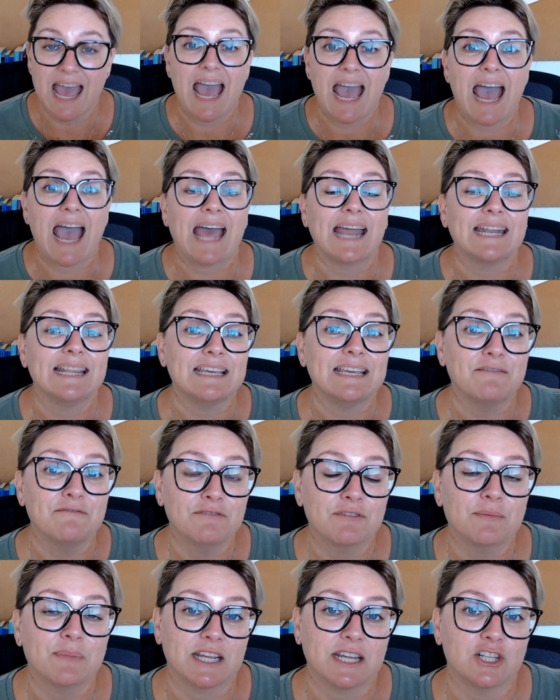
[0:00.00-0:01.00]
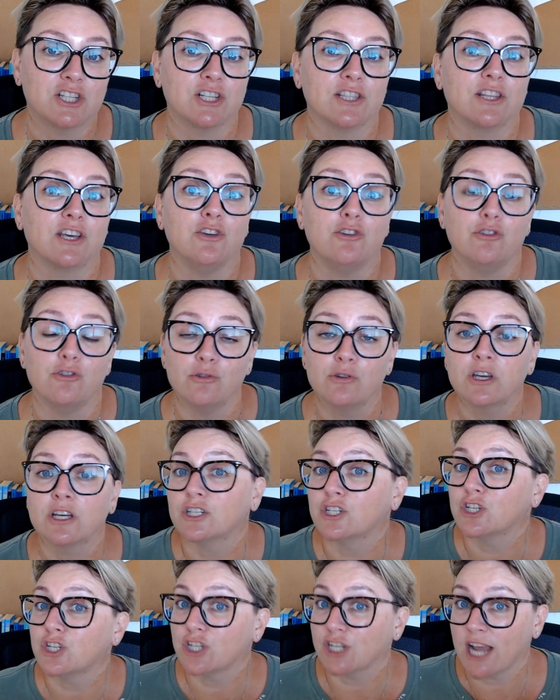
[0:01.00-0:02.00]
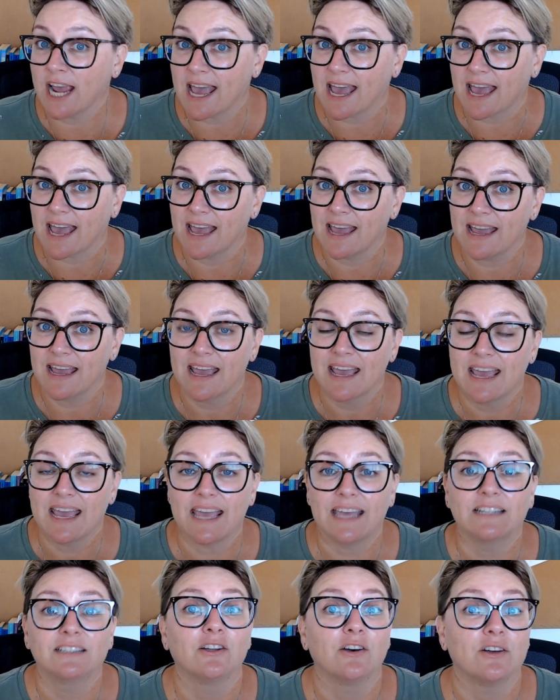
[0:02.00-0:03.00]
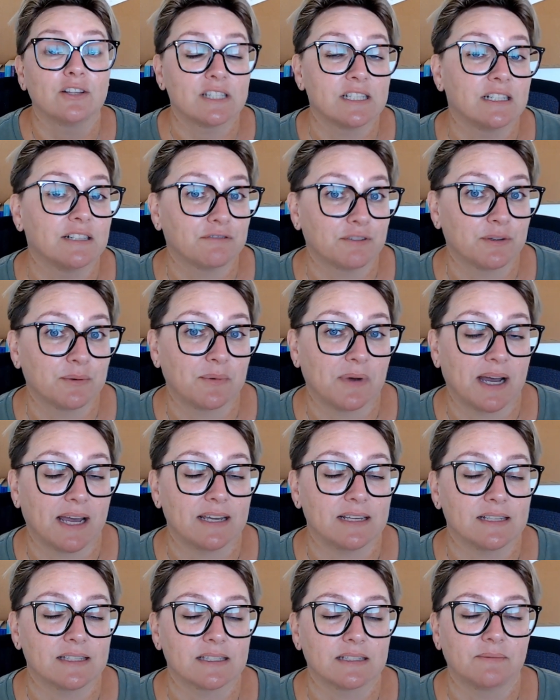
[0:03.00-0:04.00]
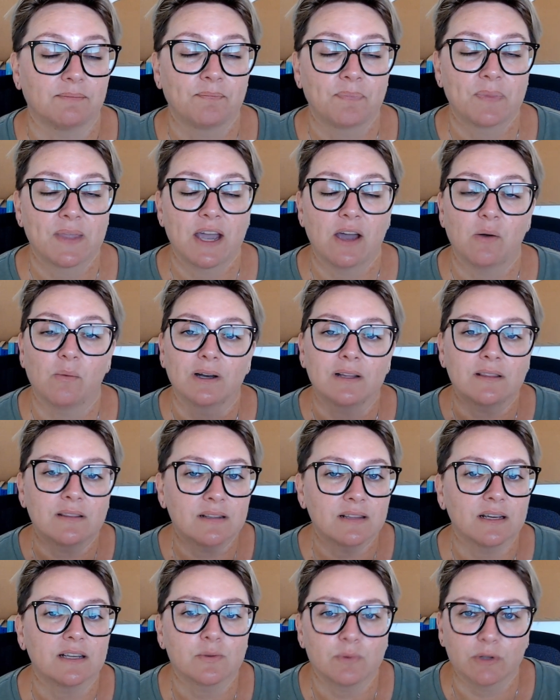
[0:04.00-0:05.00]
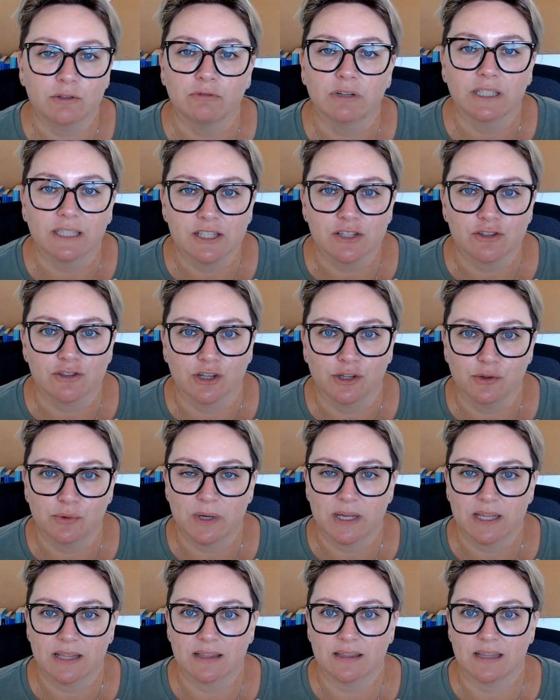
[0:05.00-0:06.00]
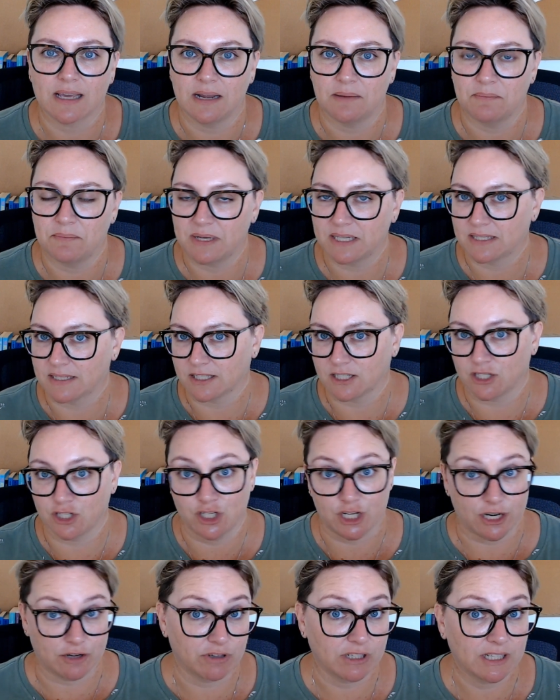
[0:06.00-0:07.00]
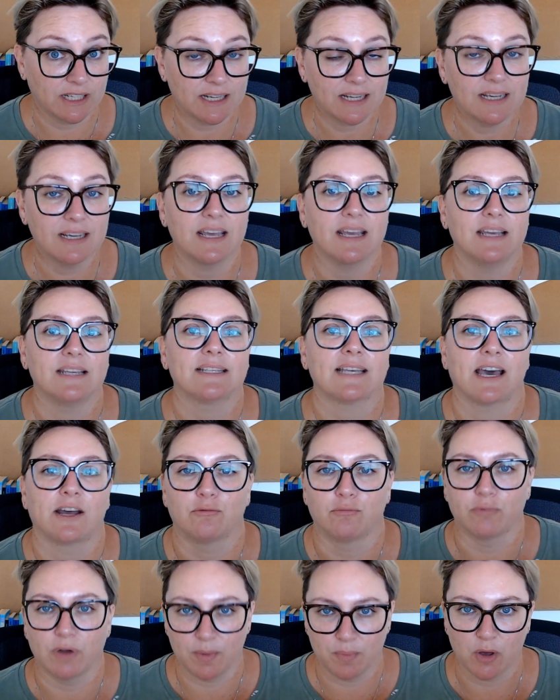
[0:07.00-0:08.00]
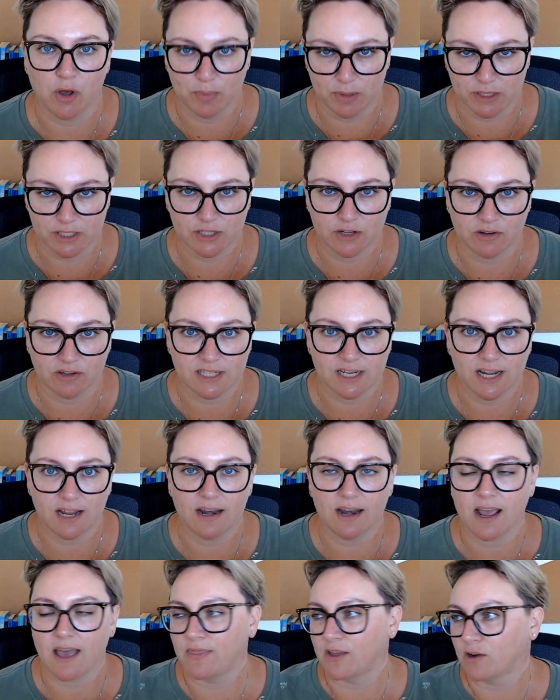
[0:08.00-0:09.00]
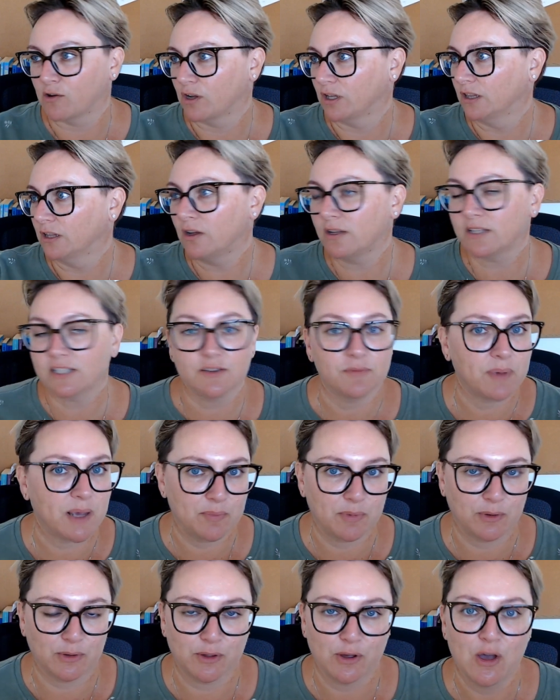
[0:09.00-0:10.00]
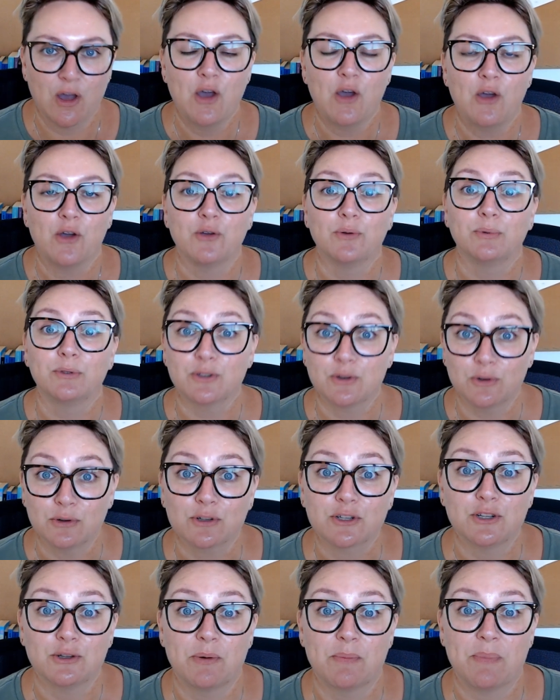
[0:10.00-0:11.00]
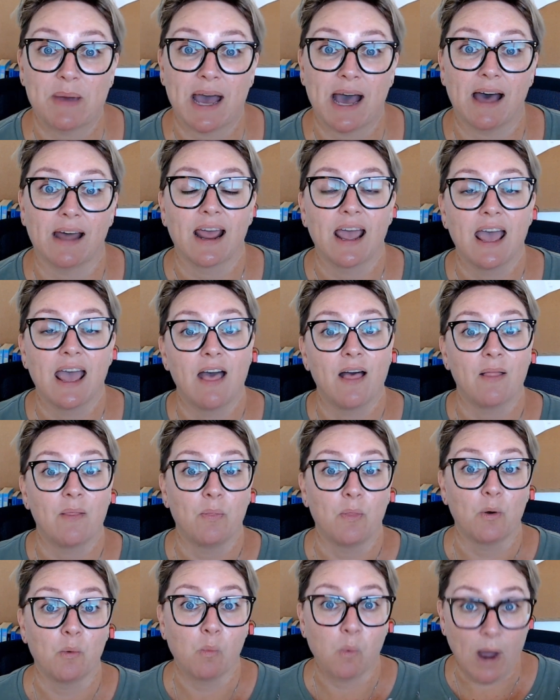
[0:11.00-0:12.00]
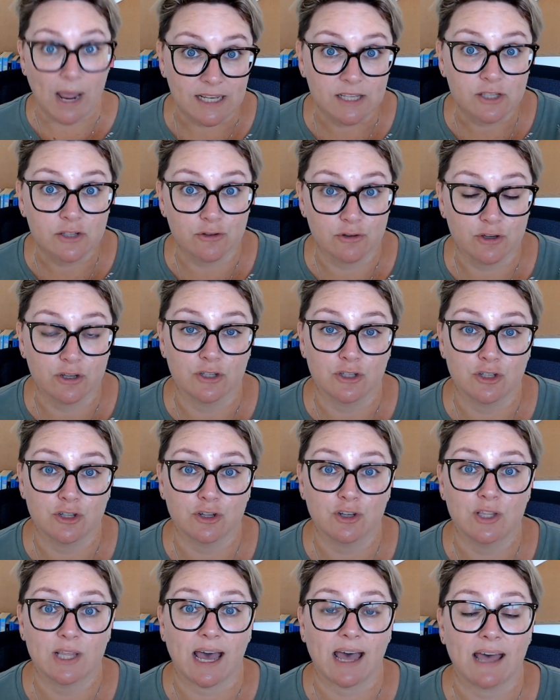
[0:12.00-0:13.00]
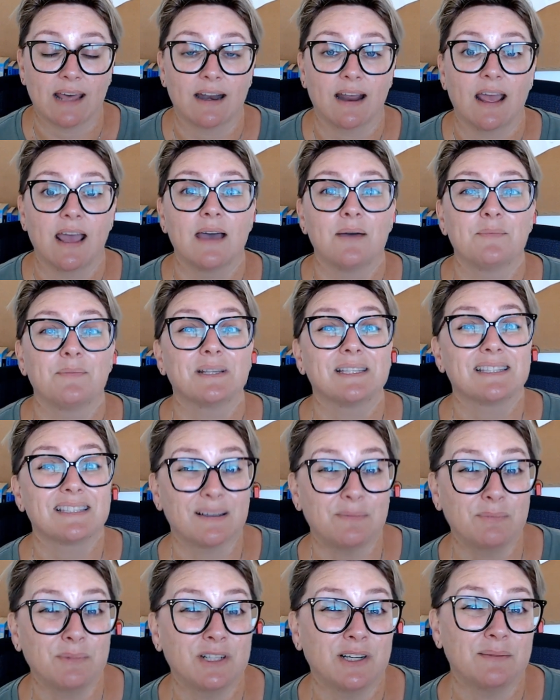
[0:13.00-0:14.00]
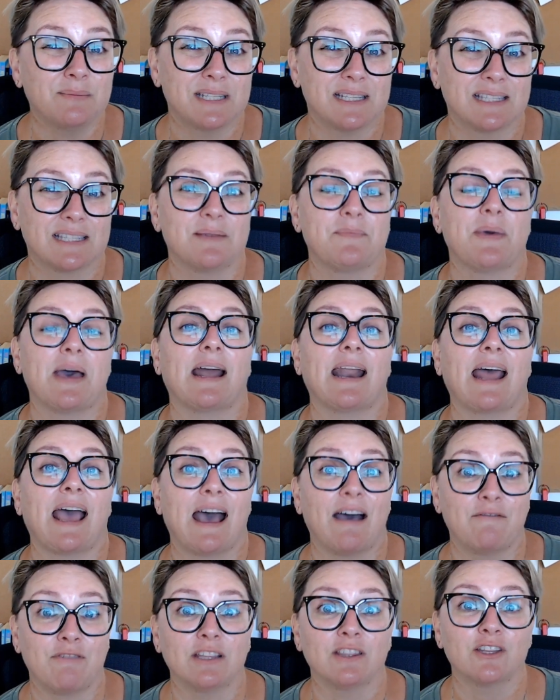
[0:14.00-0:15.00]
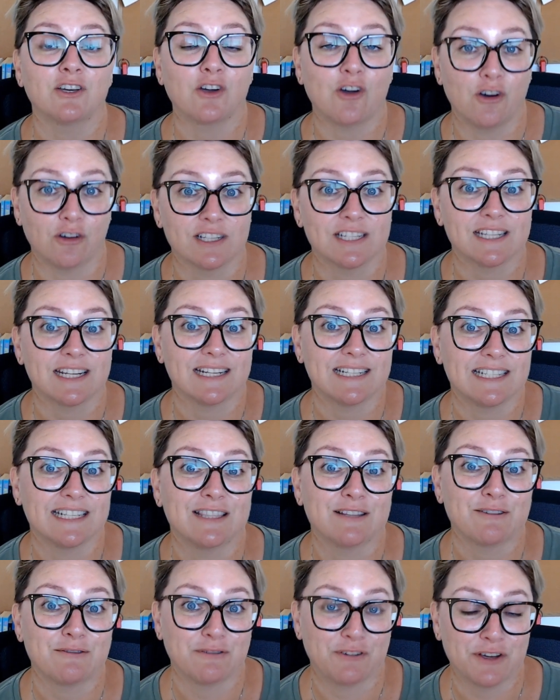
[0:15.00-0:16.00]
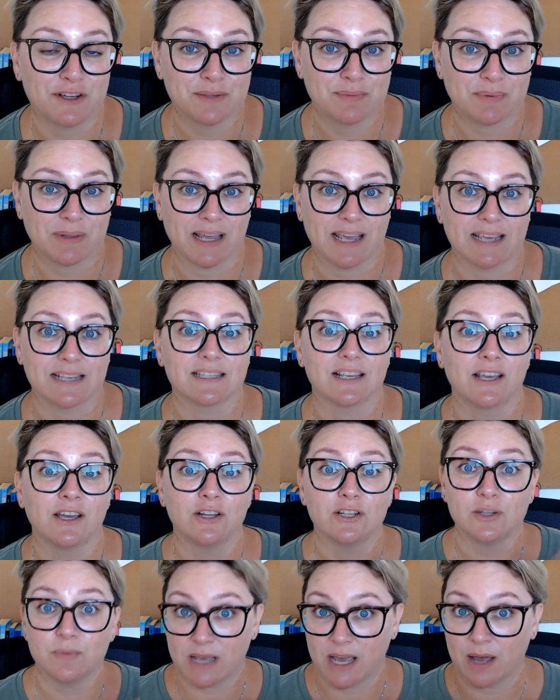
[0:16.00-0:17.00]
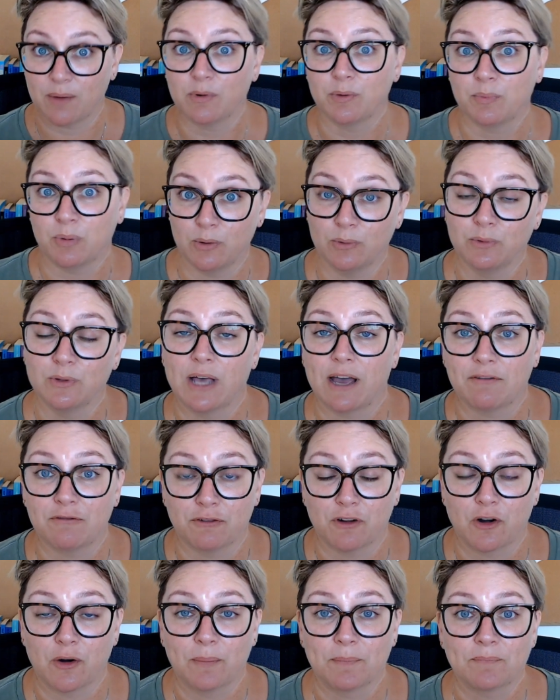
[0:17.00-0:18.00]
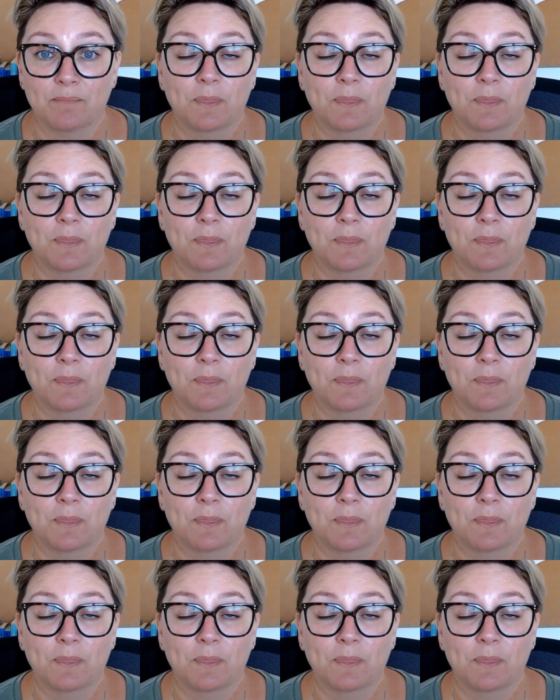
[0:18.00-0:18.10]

and the information that you can share in lots of different ways. One of the things we really struggle with in business generally is how to repurpose content, and there are lots of people who will talk to you about the ways you can do that. But sometimes it's about having the content in the first place to be able to pull that from.